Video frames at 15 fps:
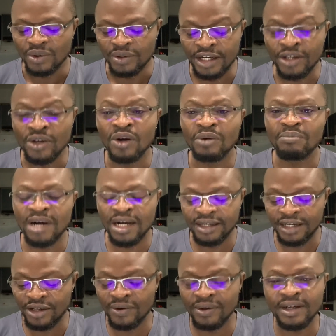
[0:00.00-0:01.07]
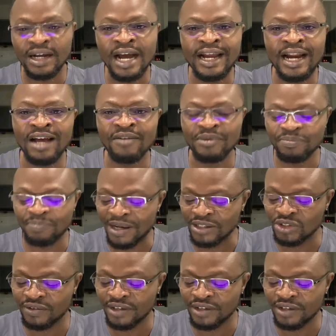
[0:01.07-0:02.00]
The young man, the young guy that has been part